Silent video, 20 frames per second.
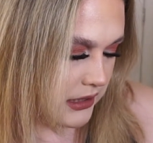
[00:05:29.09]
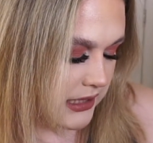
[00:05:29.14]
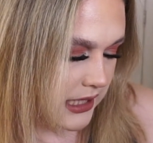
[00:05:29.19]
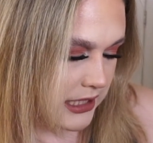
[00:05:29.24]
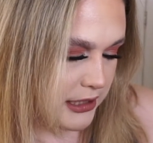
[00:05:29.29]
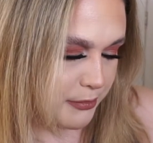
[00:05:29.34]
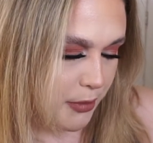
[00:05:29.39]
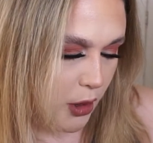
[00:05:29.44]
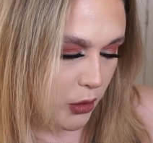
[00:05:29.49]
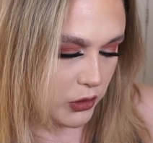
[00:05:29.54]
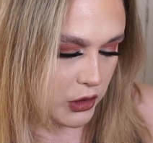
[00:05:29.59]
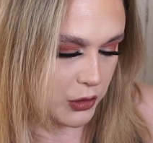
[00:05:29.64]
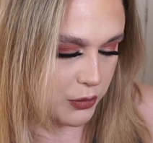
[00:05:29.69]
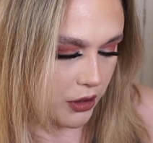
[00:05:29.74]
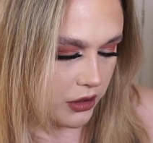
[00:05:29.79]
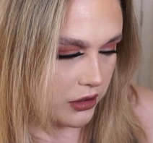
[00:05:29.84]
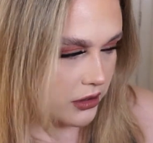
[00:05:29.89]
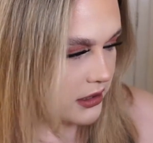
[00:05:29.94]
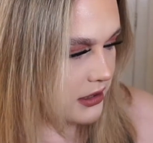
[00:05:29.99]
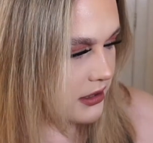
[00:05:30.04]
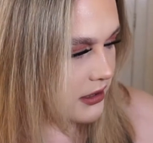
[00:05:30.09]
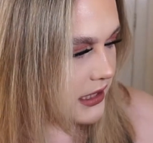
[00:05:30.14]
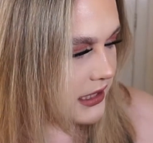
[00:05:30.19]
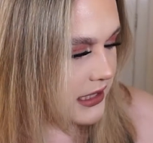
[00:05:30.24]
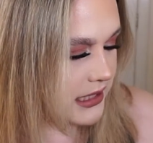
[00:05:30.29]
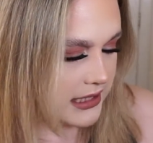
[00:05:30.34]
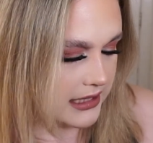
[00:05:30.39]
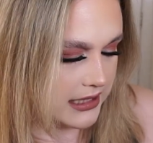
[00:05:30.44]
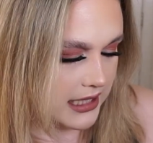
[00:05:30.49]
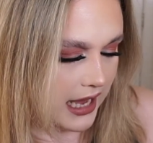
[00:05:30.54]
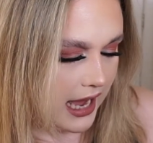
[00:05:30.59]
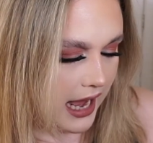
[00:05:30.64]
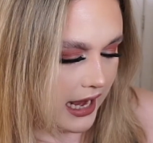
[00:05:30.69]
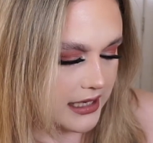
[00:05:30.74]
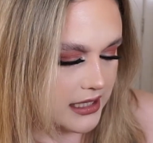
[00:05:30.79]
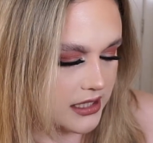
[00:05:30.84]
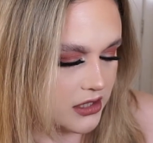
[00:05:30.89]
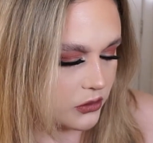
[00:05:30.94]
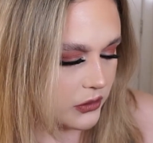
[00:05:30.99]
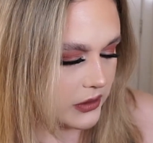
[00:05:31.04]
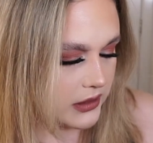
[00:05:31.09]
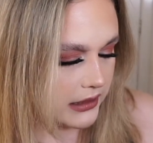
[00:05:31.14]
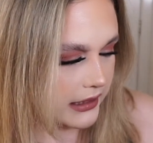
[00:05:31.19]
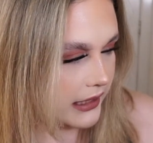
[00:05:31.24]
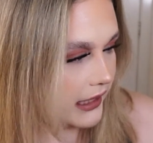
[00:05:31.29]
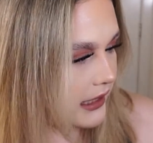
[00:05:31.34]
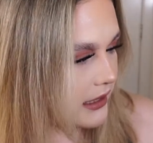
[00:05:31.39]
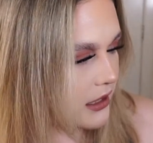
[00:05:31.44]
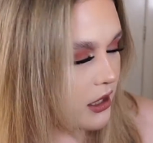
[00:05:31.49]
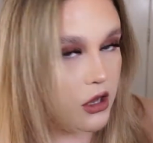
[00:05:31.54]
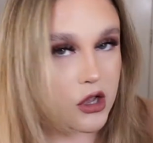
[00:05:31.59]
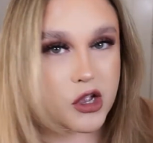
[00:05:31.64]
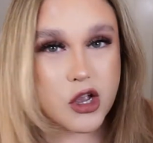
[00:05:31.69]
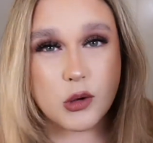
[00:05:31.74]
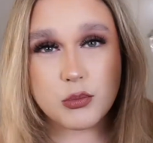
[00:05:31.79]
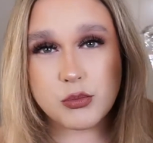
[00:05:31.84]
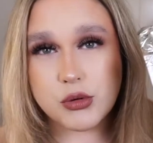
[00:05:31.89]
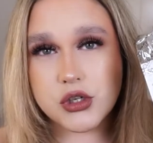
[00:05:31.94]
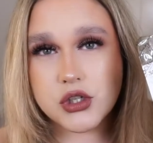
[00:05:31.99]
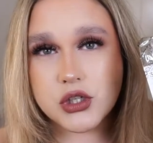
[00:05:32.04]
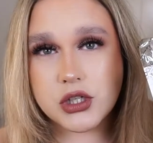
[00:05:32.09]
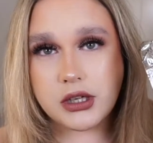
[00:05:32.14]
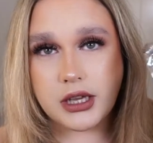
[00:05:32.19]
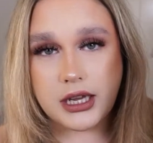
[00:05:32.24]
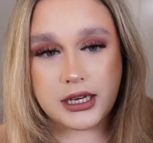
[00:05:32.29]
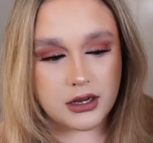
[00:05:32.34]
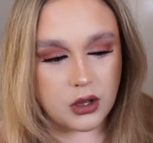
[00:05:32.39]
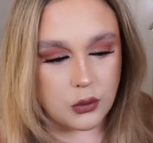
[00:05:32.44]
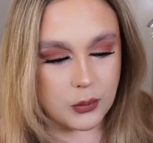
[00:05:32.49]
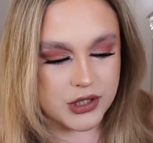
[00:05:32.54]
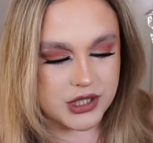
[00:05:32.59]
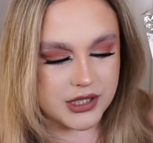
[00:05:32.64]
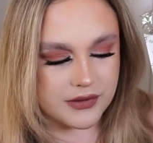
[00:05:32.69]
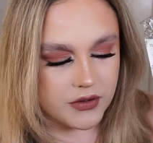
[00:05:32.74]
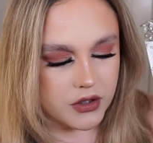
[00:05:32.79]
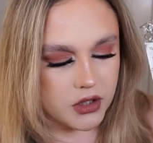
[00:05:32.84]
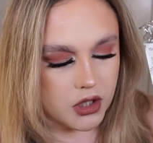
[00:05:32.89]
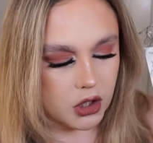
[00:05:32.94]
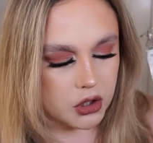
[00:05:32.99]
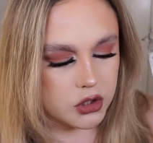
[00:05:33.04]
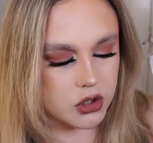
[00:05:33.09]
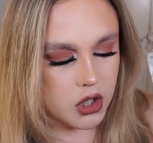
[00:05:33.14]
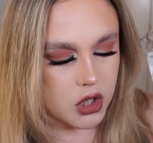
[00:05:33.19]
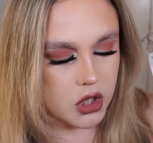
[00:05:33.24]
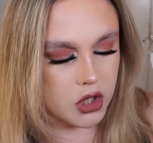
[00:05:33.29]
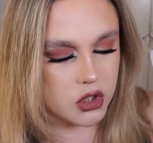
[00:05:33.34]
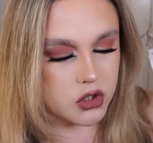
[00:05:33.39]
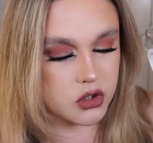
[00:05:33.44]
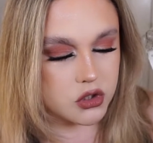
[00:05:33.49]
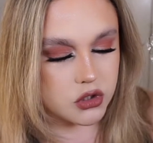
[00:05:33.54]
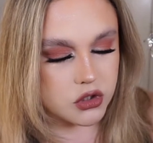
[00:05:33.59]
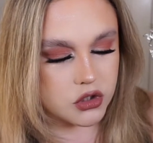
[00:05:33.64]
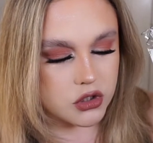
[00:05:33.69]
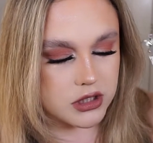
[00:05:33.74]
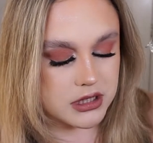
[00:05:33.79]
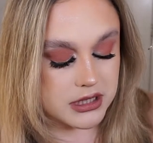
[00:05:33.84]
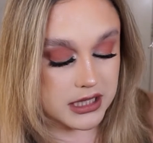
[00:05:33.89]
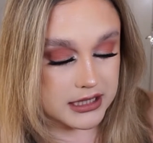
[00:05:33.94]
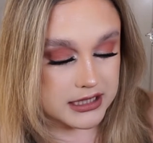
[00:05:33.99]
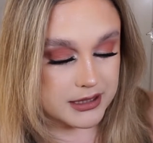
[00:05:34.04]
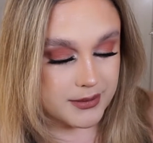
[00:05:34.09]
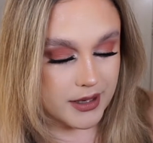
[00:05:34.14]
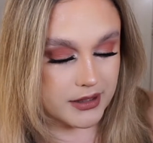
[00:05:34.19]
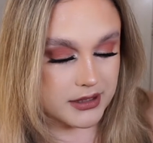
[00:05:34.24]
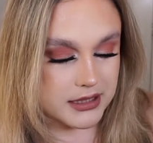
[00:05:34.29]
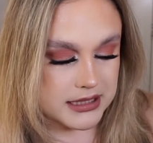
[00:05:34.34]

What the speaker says: It says bonus product. So this is the ISO Clean brush cleaner, which I've heard such good things about.